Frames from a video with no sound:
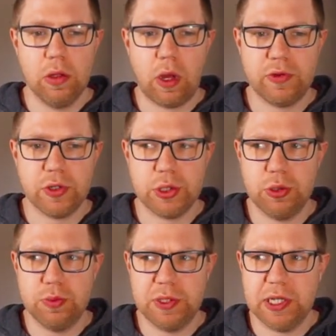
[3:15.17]
I've just
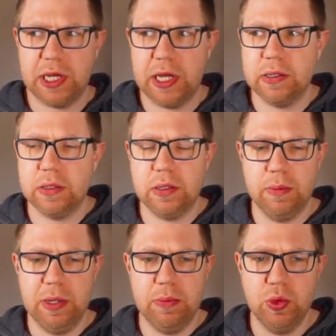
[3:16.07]
zoomed in again a
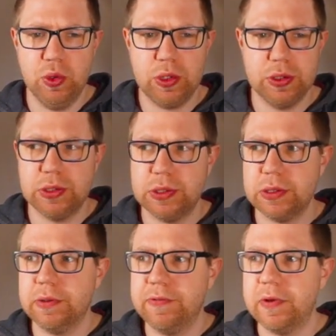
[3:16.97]
bit more because
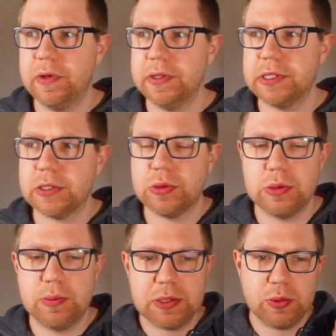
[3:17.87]
I felt like the text was a
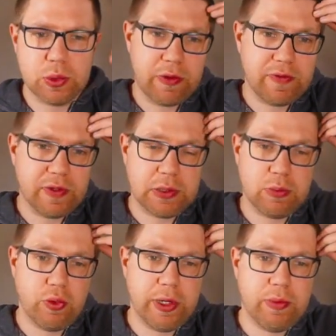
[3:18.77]
bit small, so hopefully this is
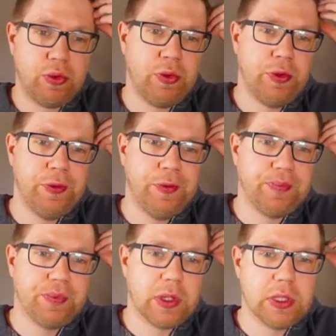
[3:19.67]
more readable.
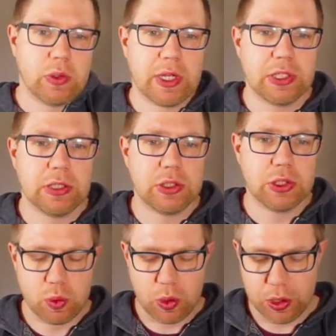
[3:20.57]
So we actually
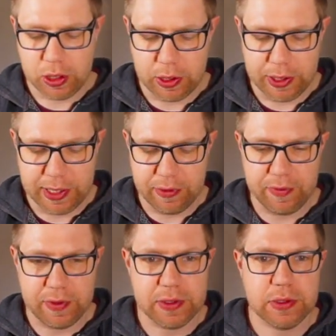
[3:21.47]
just want the client out of
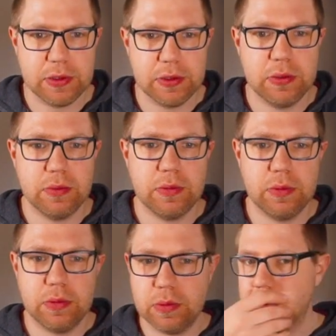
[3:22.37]
this.
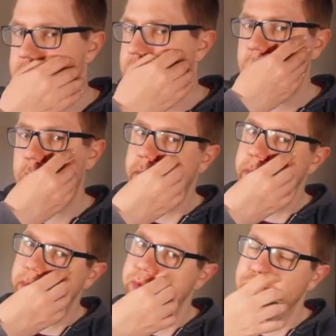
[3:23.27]
So there you go,
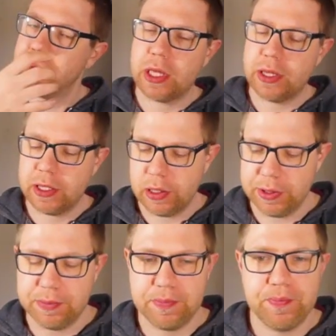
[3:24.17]
get the client.